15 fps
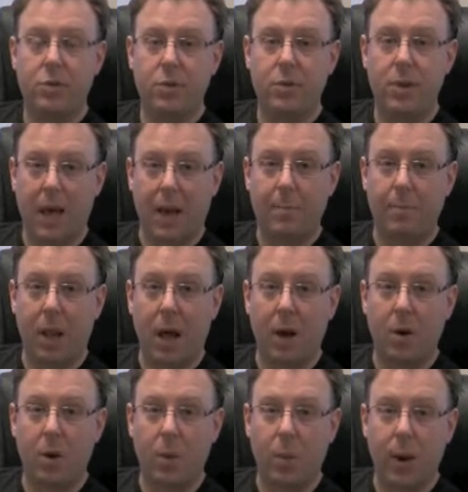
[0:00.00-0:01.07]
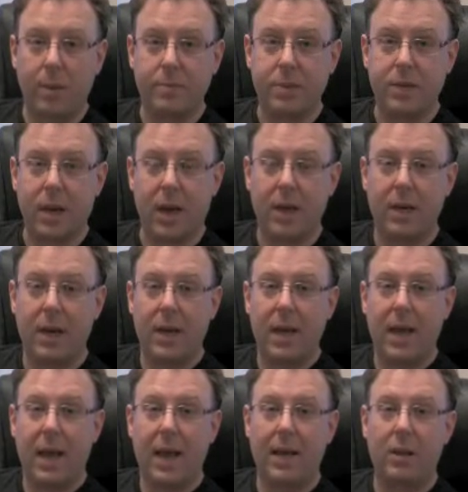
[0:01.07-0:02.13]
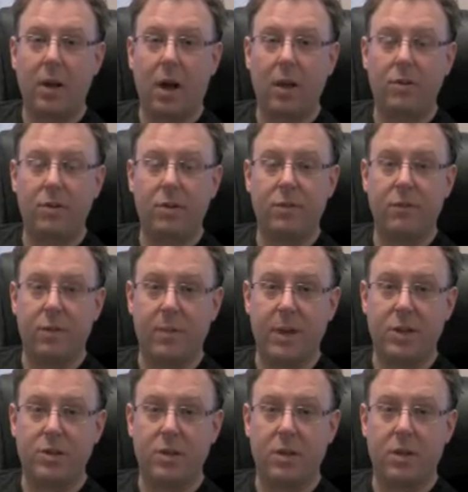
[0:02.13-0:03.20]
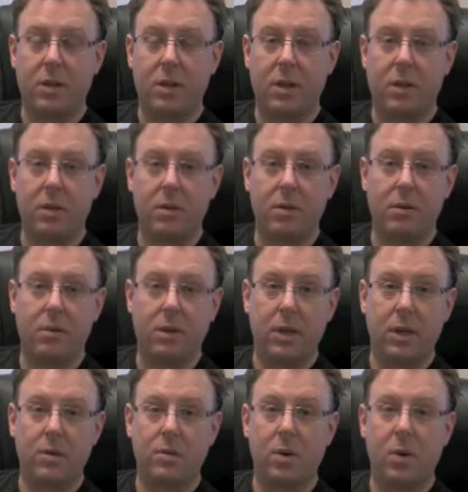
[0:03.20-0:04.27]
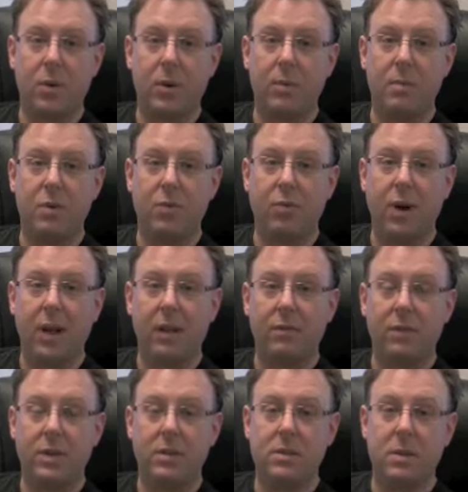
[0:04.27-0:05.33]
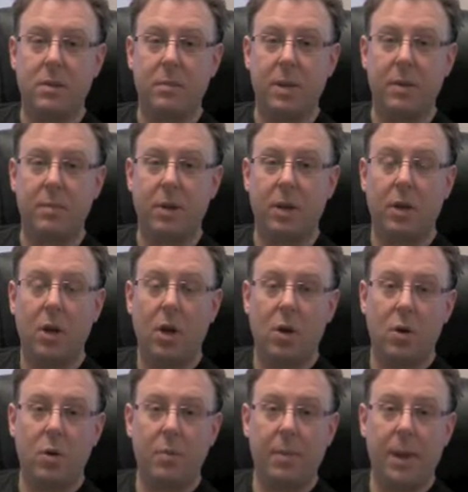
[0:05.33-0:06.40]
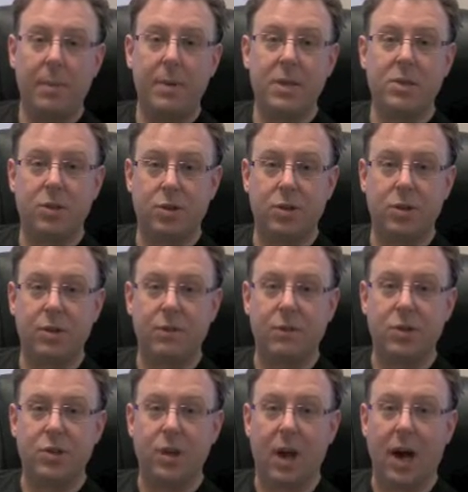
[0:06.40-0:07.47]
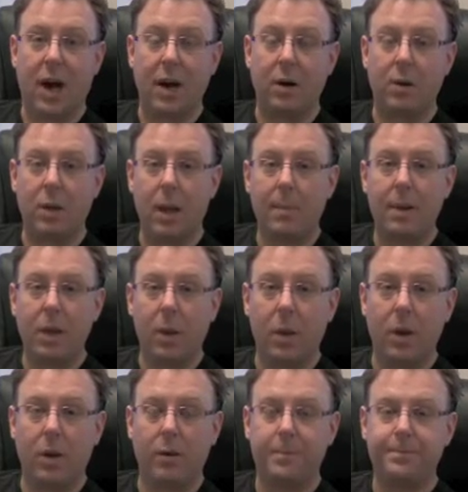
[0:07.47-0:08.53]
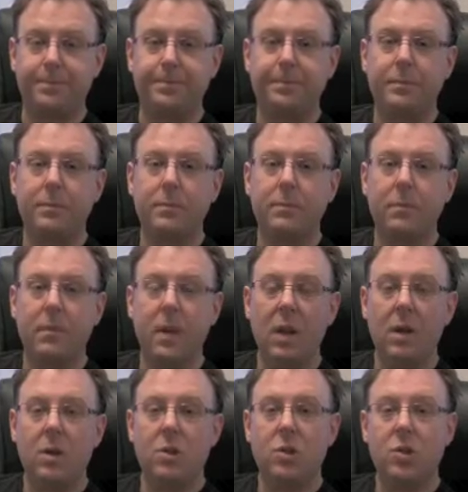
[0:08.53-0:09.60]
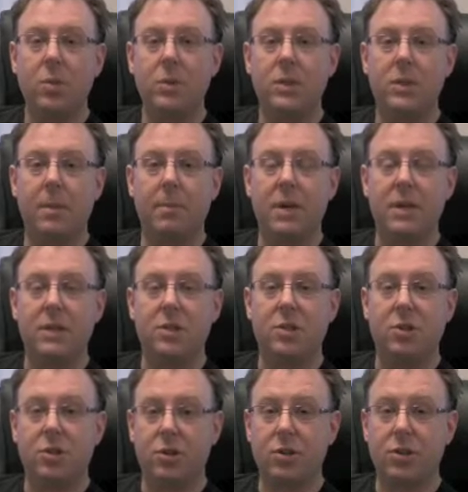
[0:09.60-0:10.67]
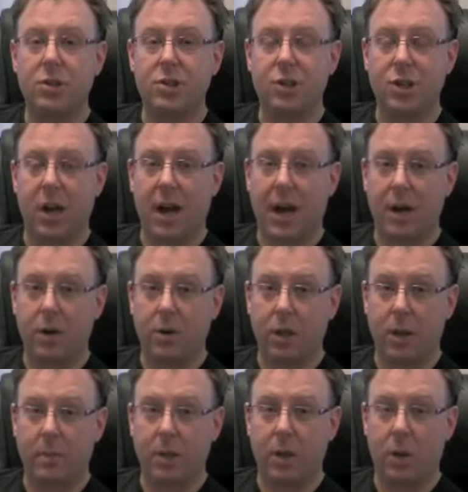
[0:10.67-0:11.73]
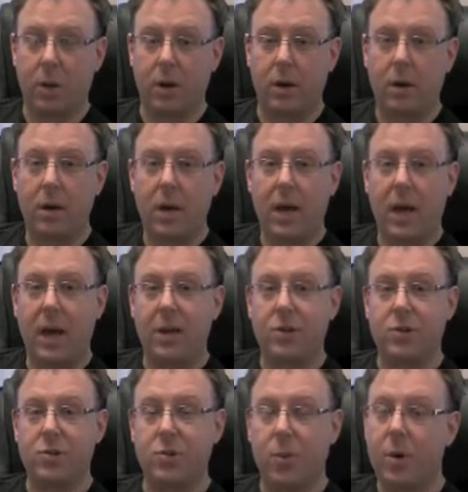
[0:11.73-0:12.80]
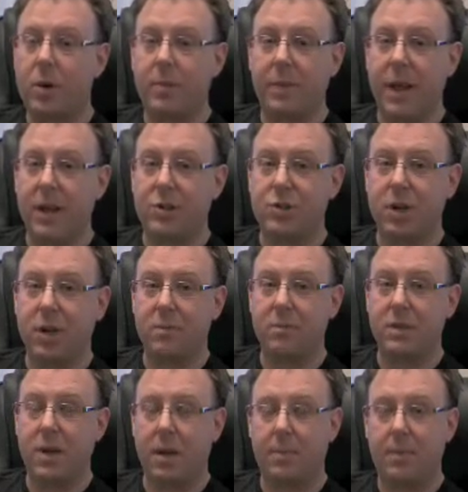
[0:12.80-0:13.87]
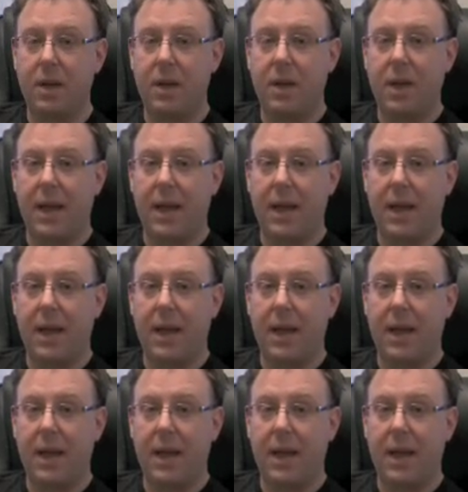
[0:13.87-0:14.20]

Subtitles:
to that blog or website, and other information that you think is going to be relevant to the people who may be searching for Chicago lemon lawyer. So when somebody searches Chicago lemon lawyer and your Twitter page comes up